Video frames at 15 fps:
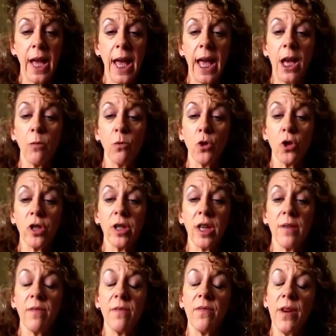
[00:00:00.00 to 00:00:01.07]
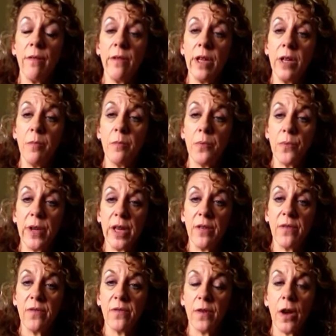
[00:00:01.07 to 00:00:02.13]
It will just give a very
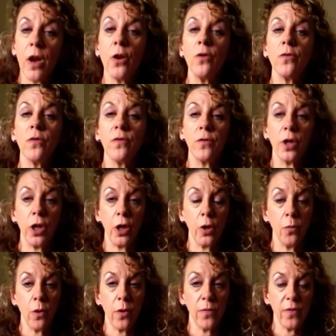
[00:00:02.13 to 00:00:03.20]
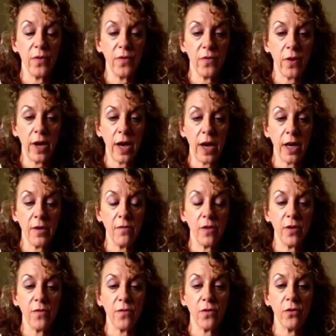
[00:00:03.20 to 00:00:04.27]
brief overview of the 5
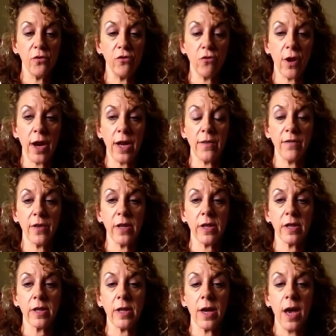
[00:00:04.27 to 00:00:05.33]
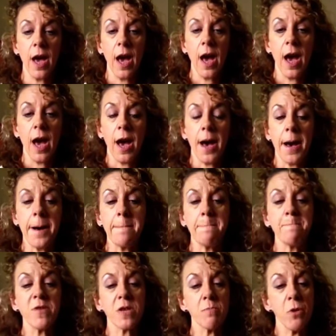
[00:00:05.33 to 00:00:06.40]
different drivers.
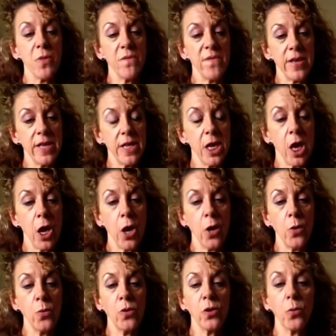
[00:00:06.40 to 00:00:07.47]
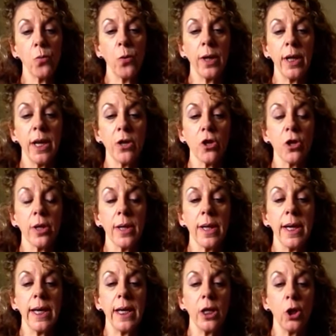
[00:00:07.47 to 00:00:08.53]
Some other videos will
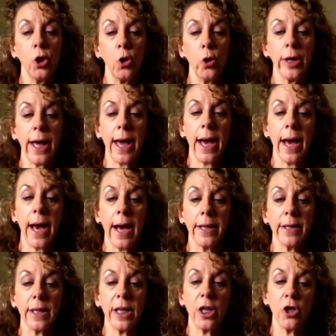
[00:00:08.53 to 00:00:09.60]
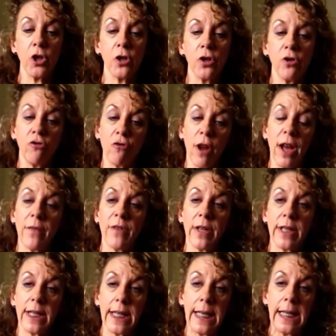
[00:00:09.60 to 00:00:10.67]
actually look at each of the
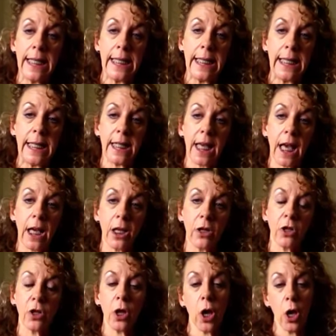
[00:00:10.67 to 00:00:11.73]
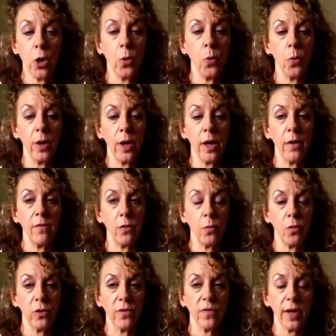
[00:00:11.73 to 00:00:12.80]
drivers in detail, so if you
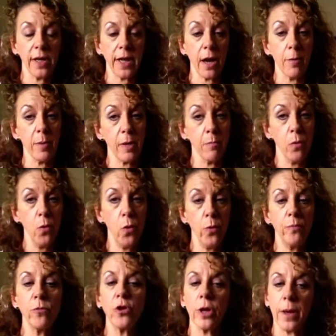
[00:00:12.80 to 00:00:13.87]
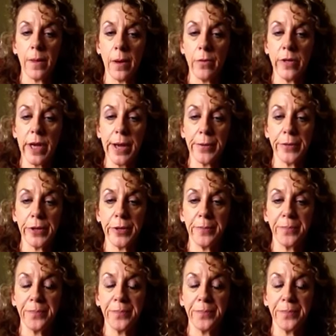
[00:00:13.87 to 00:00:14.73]
want to find out a bit more, check those out.